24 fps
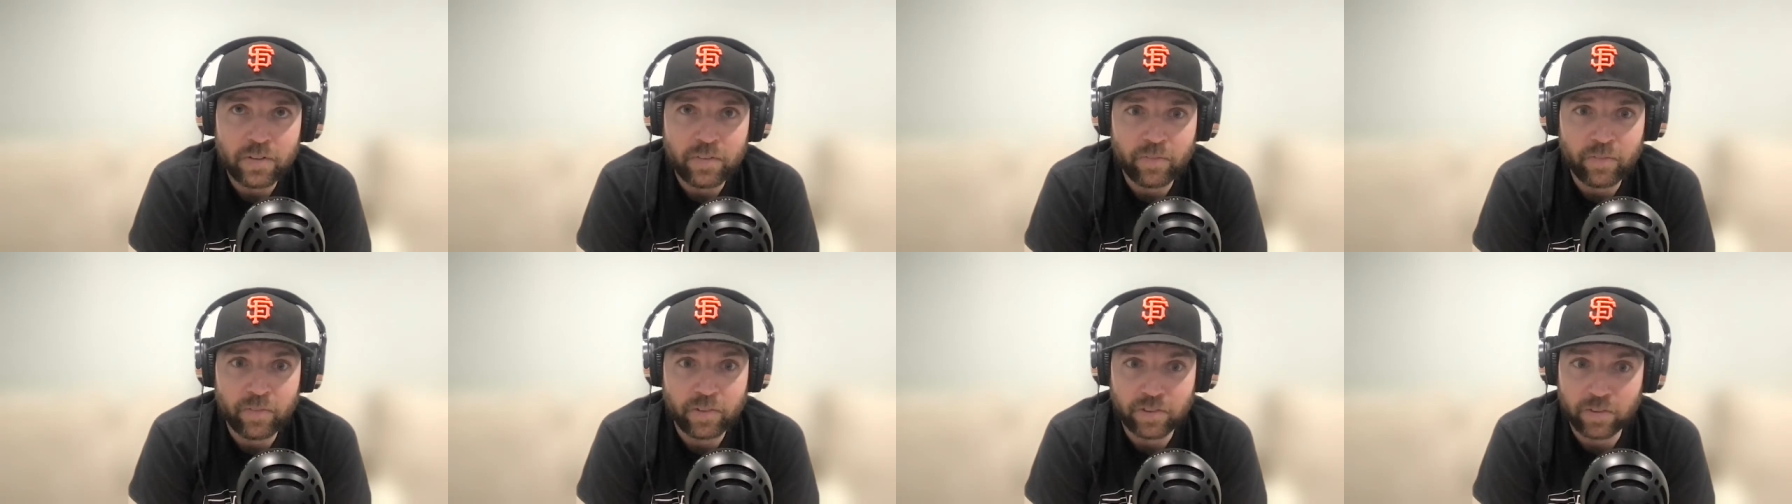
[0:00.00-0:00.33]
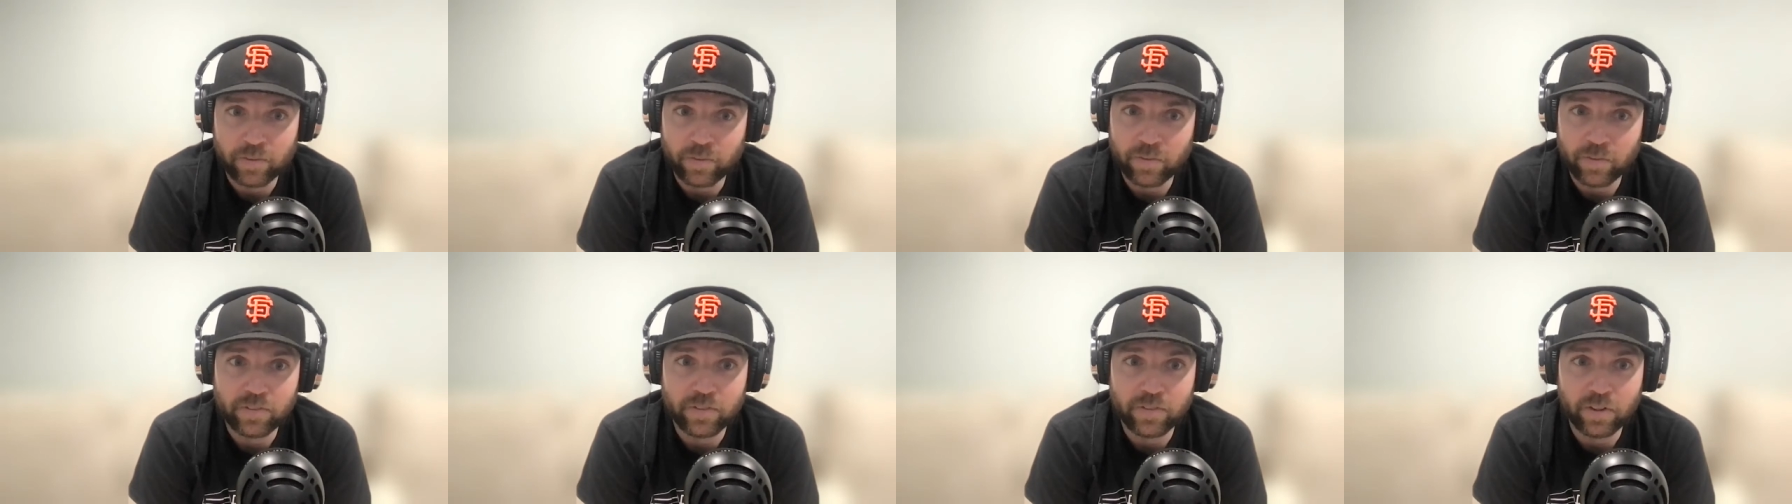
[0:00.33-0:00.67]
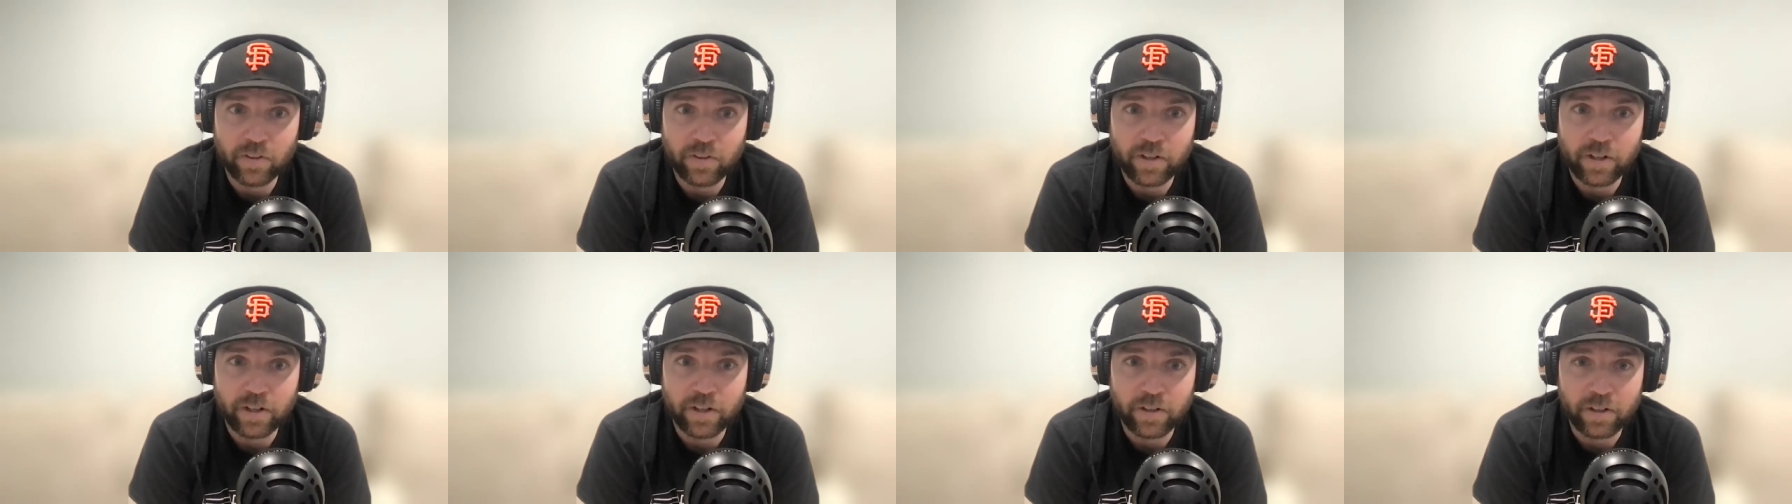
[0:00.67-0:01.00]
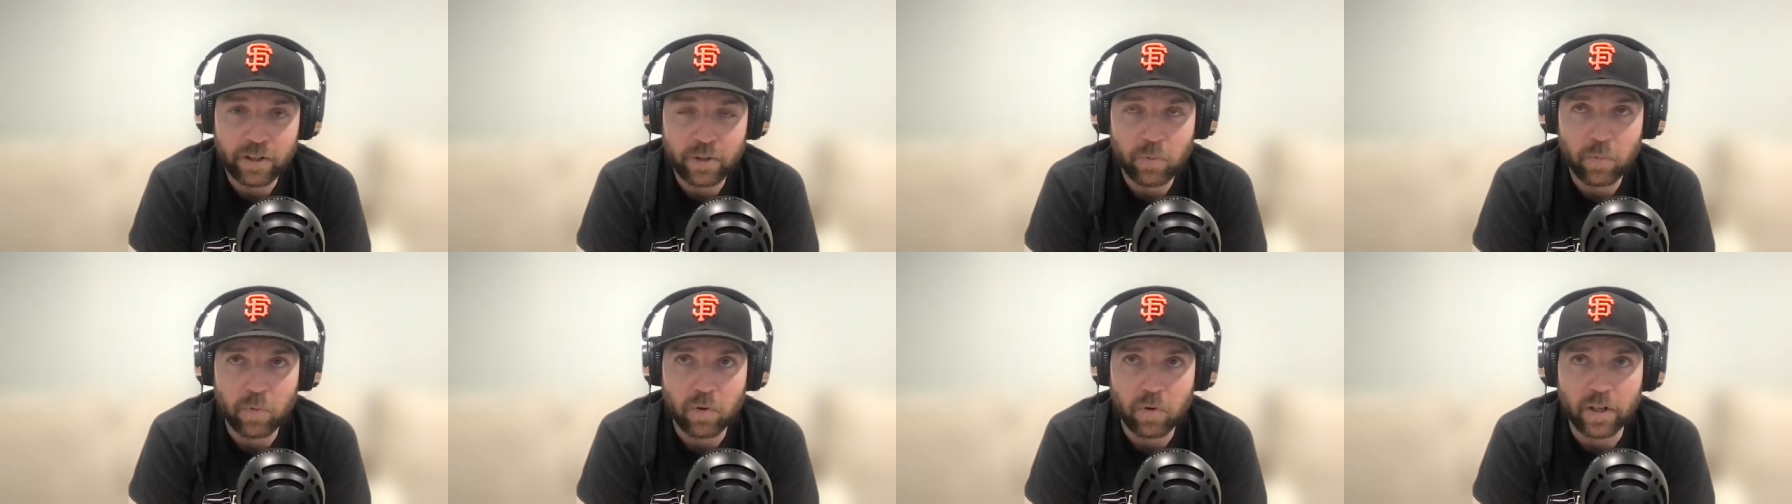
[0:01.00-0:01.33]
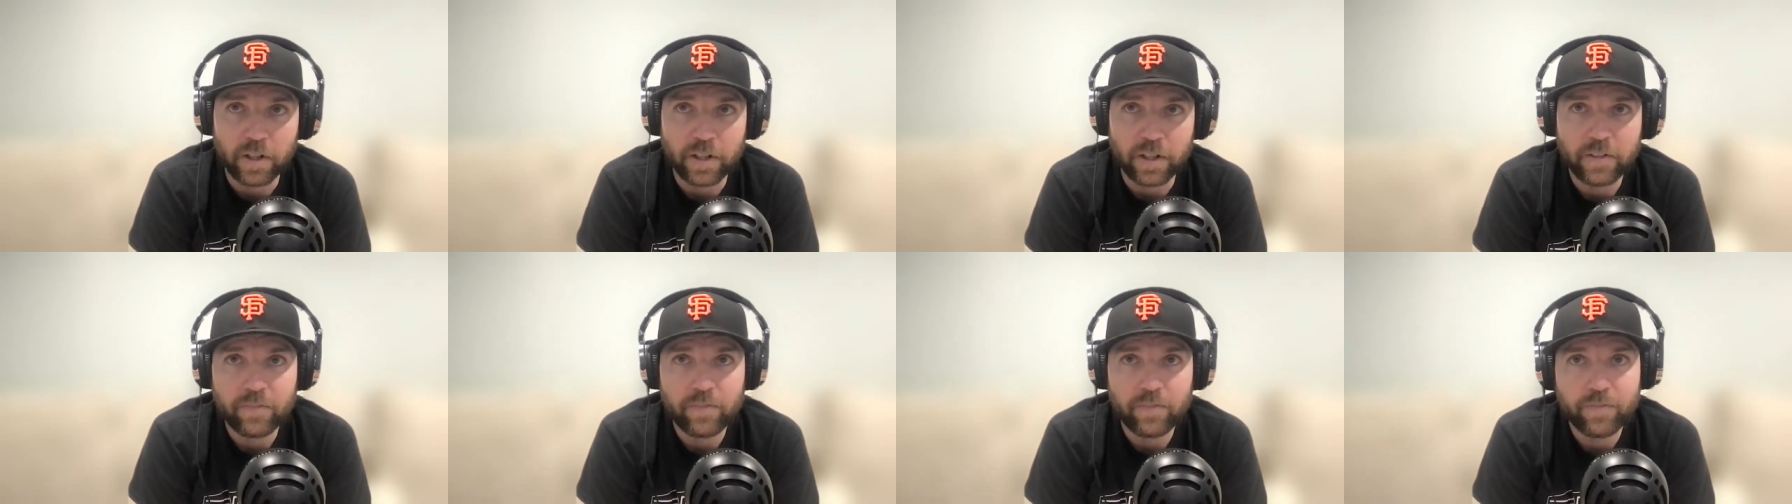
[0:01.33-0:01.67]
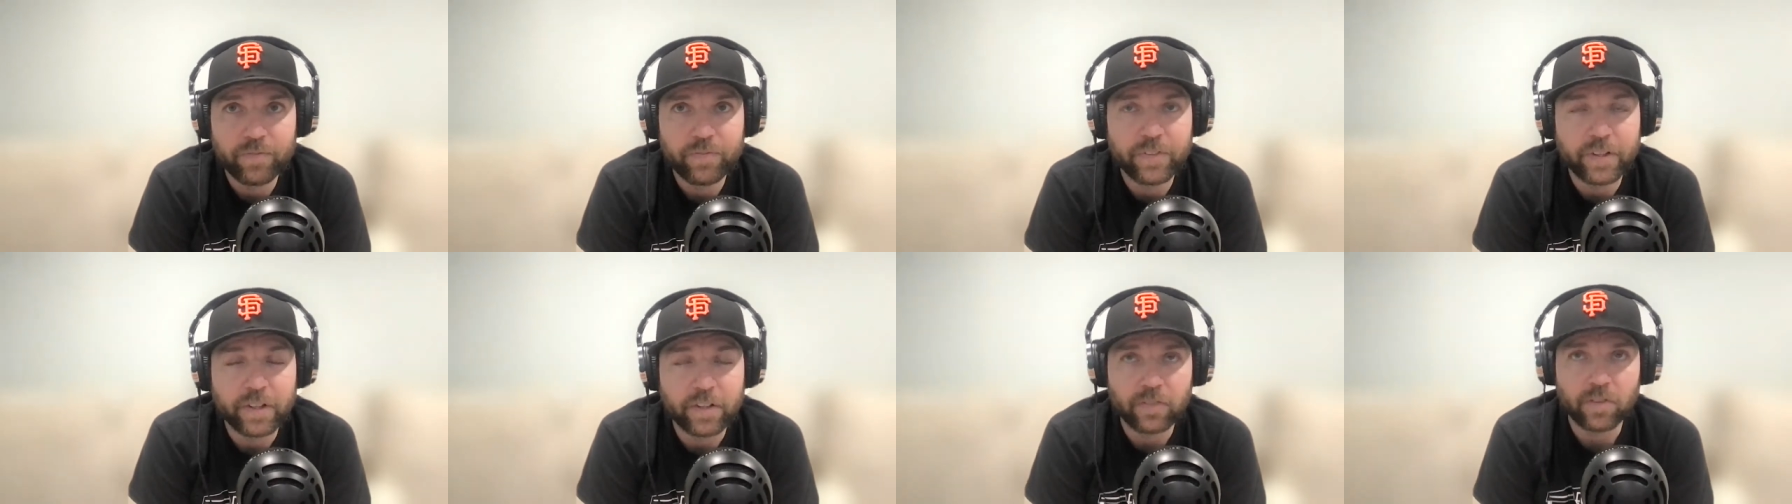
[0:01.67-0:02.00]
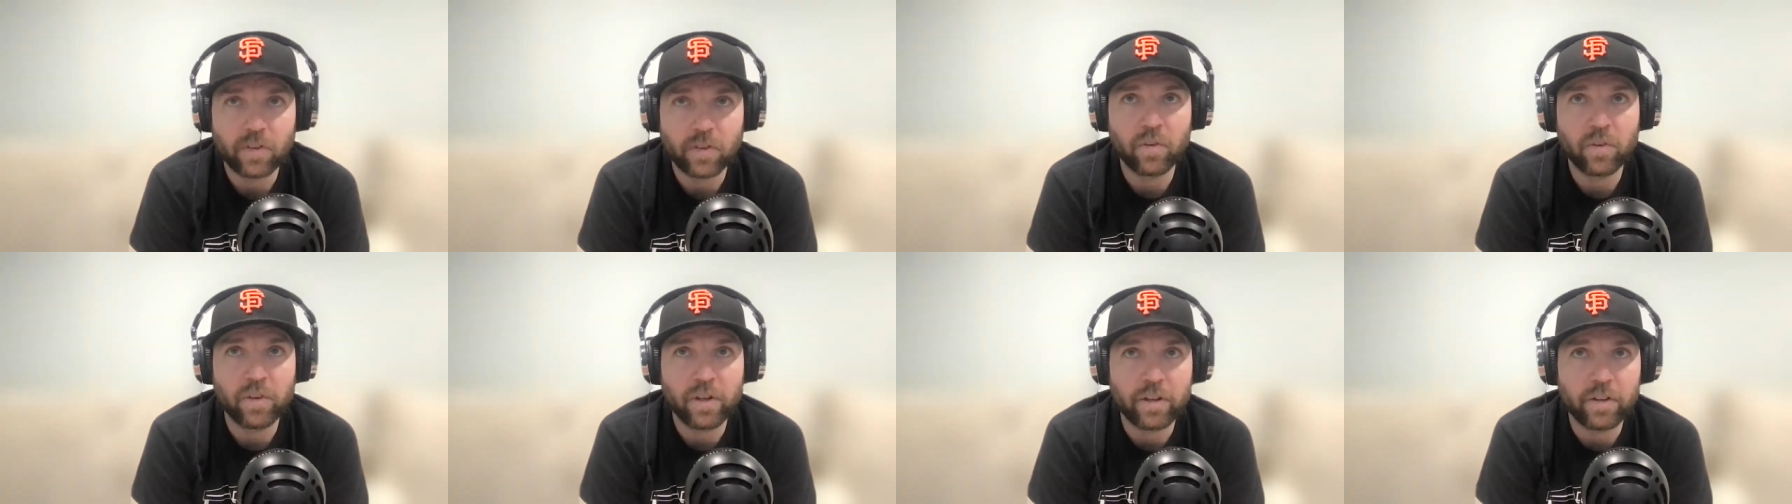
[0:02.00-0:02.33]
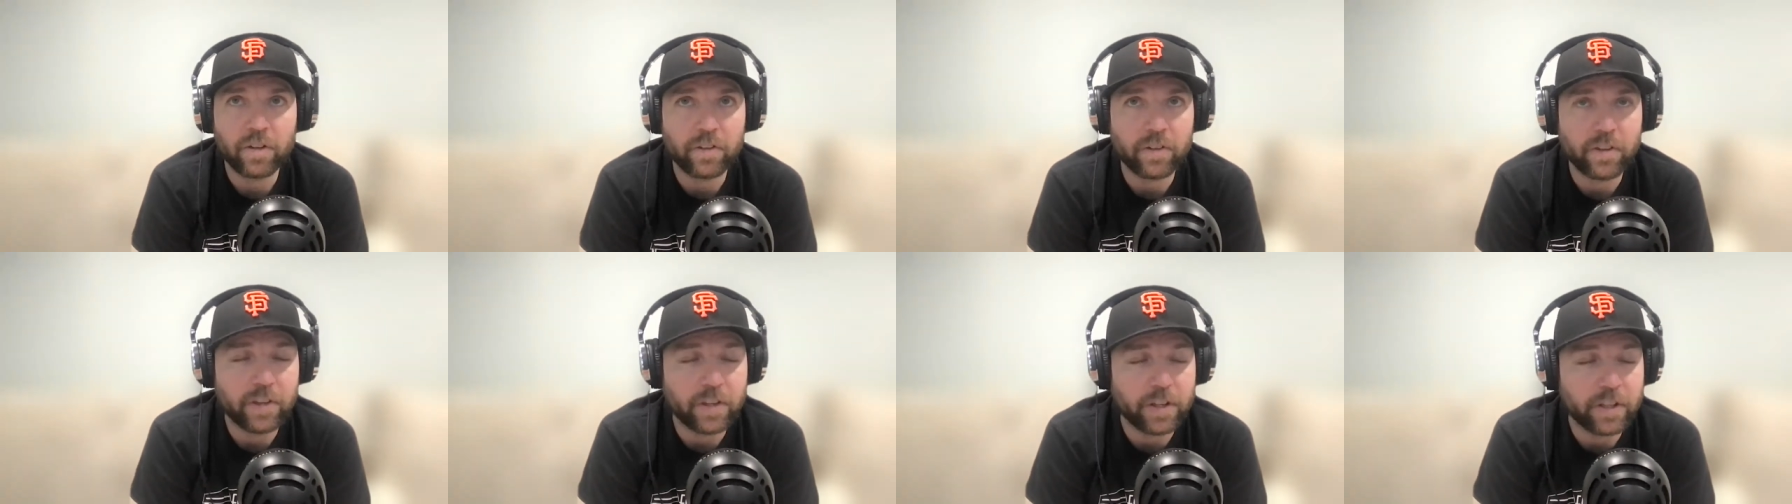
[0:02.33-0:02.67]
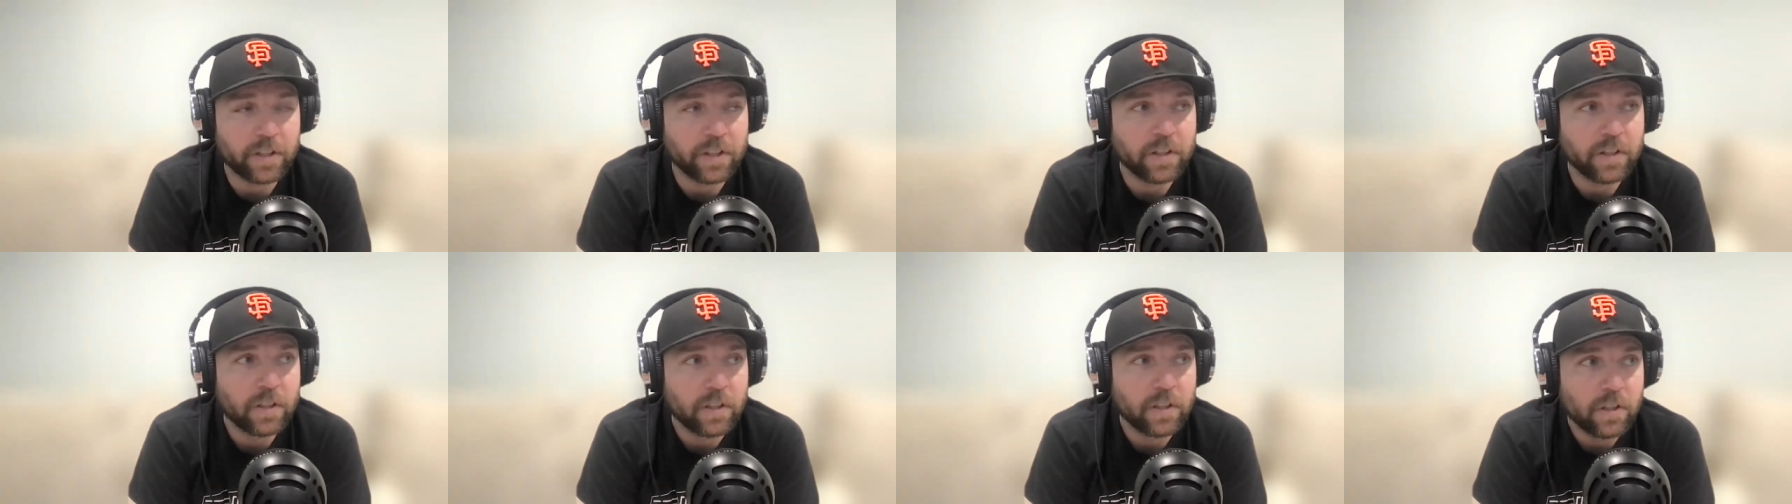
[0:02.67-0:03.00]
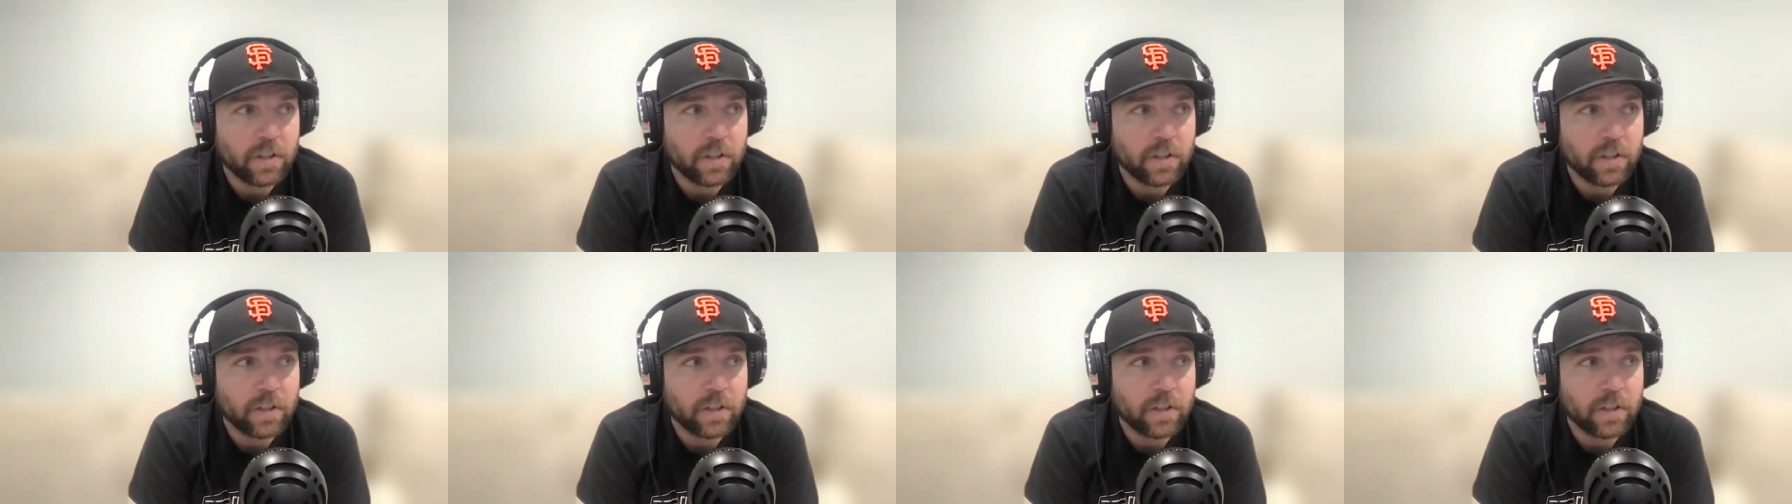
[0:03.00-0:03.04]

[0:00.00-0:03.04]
which he was still there and he won. It's a whole nother thing.